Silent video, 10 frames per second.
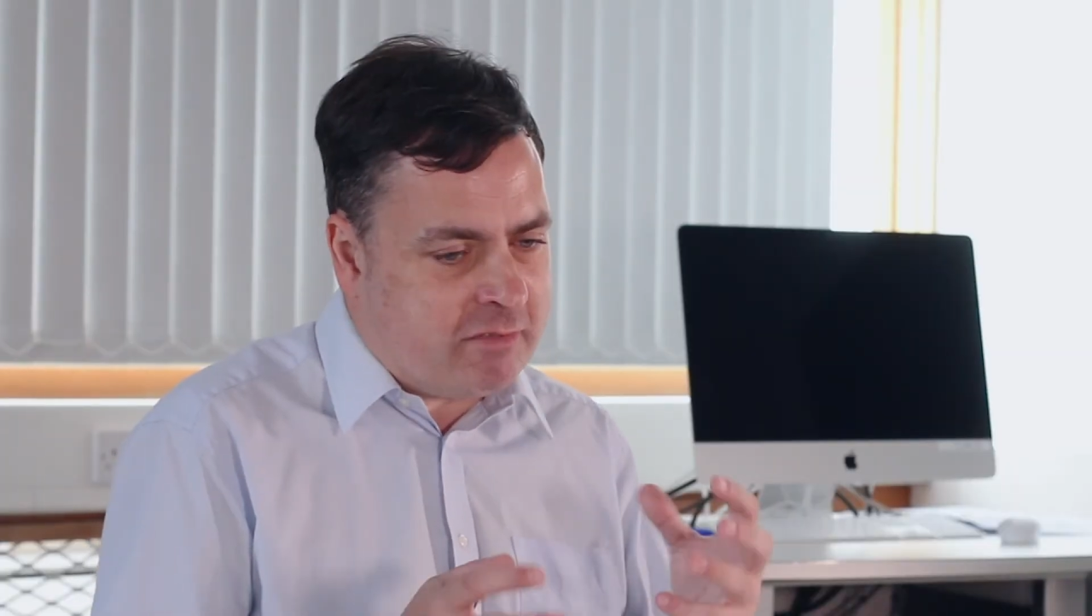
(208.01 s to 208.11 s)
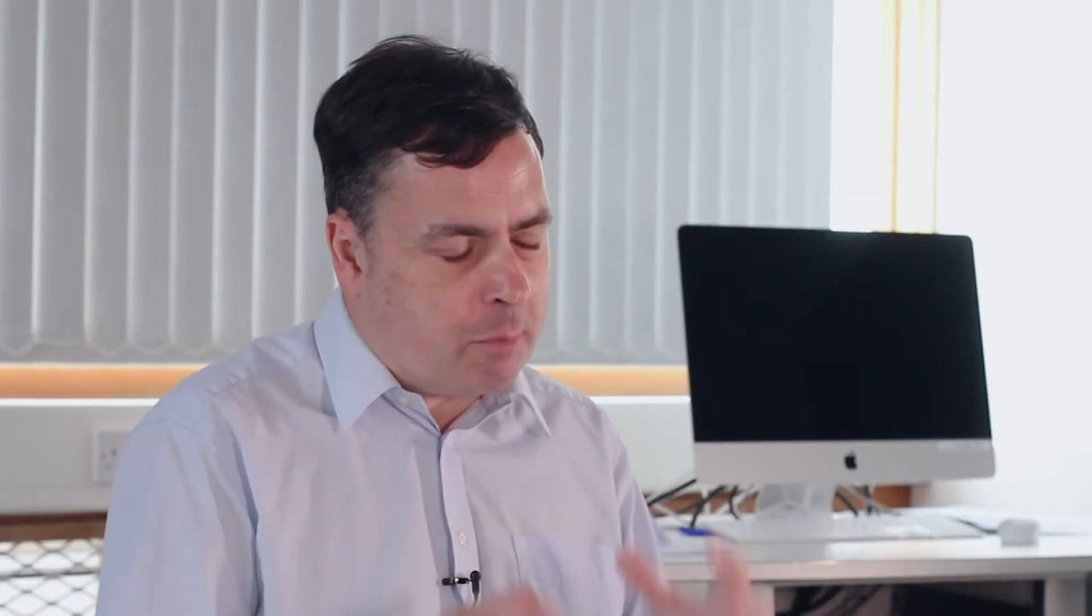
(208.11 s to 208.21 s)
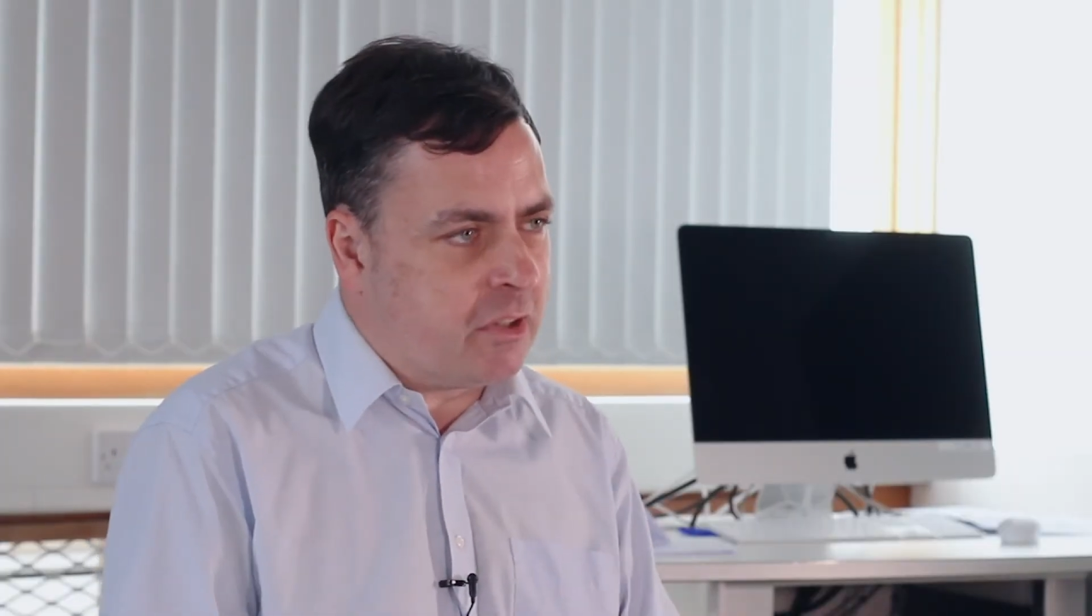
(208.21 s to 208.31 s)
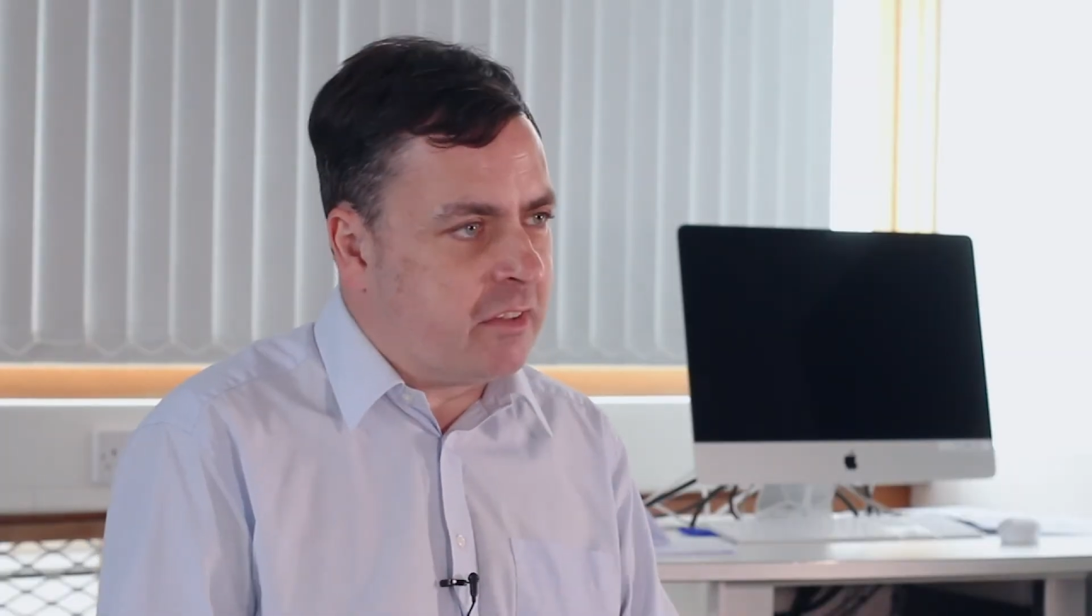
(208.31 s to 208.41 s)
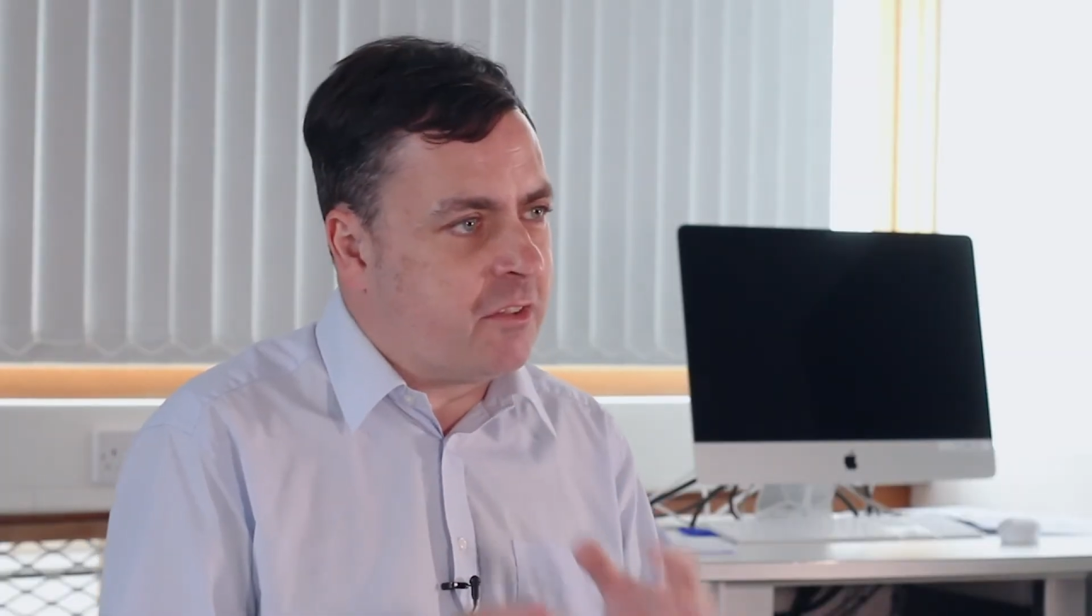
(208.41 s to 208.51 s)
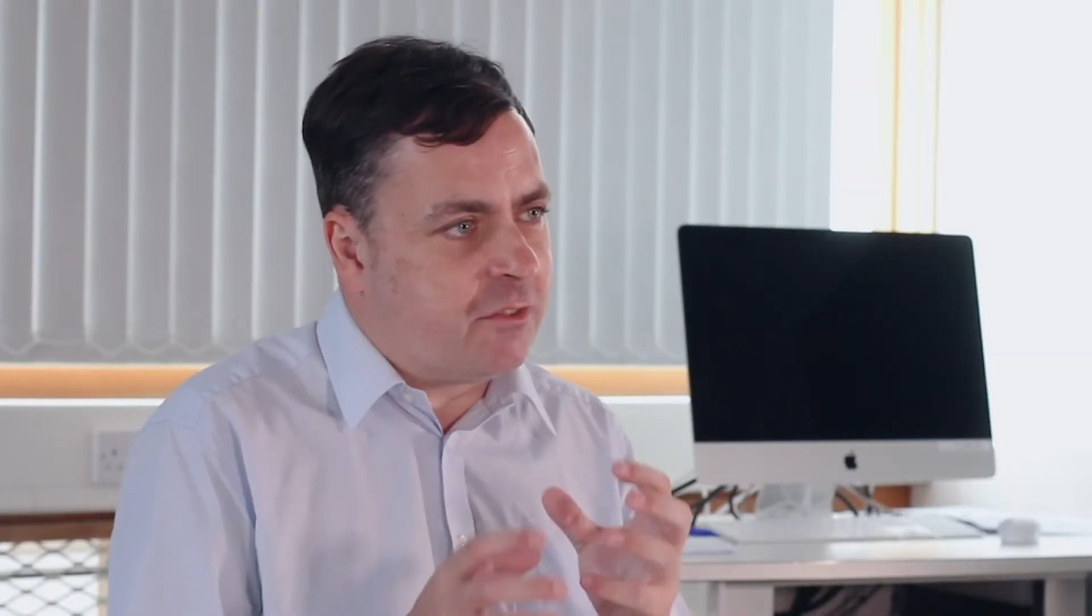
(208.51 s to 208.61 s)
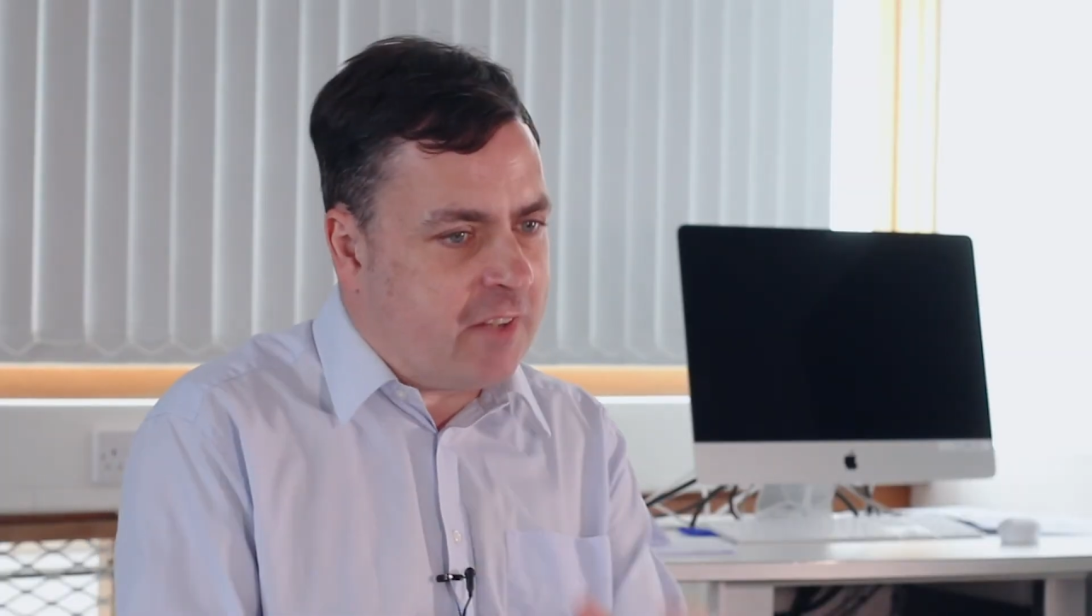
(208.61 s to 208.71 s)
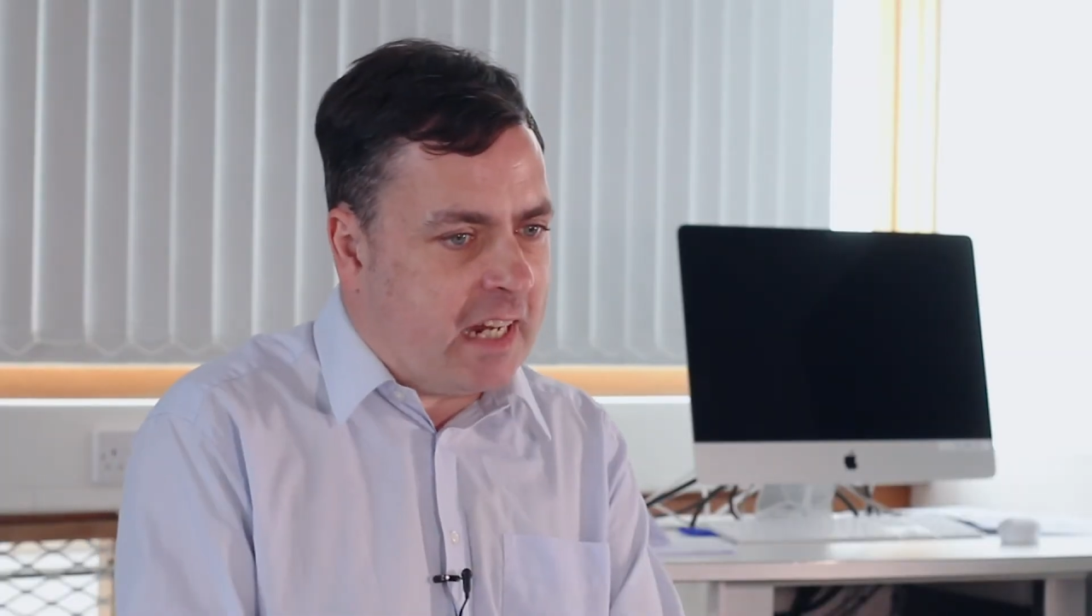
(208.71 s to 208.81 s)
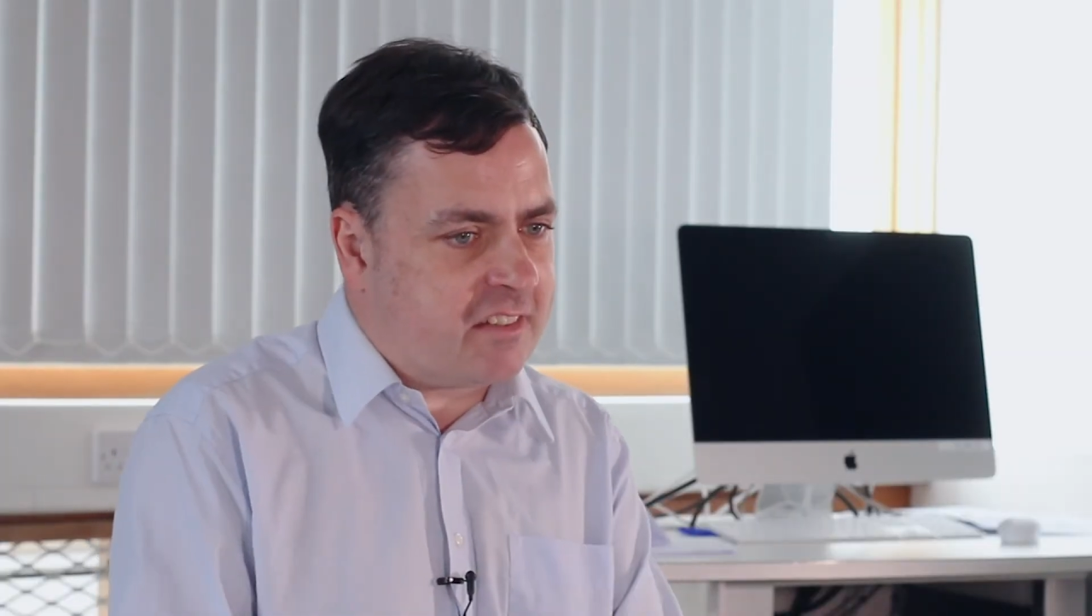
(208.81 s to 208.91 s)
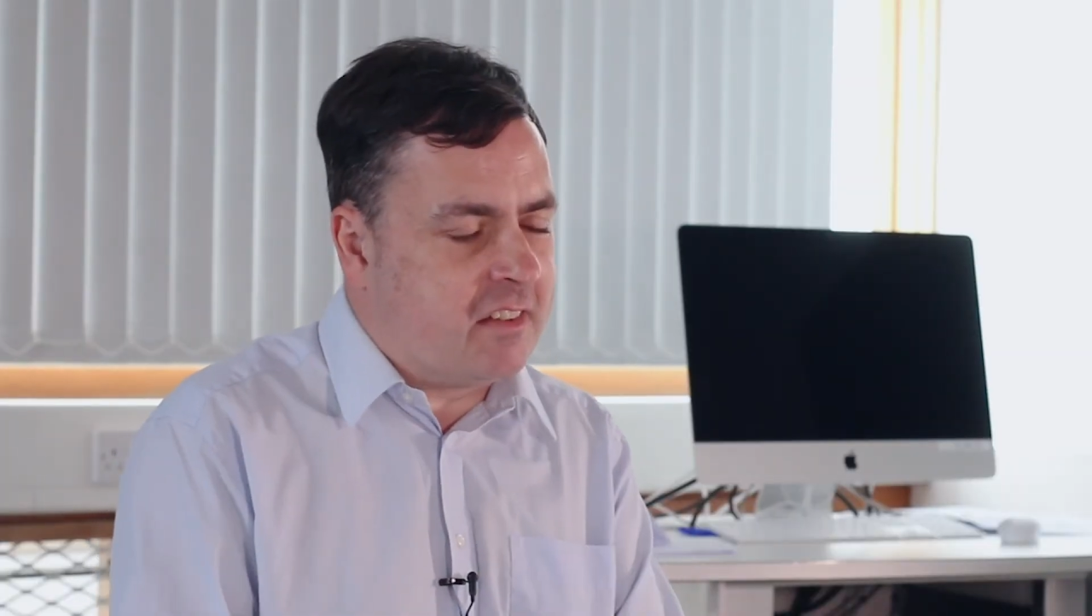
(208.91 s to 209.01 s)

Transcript: represented as facts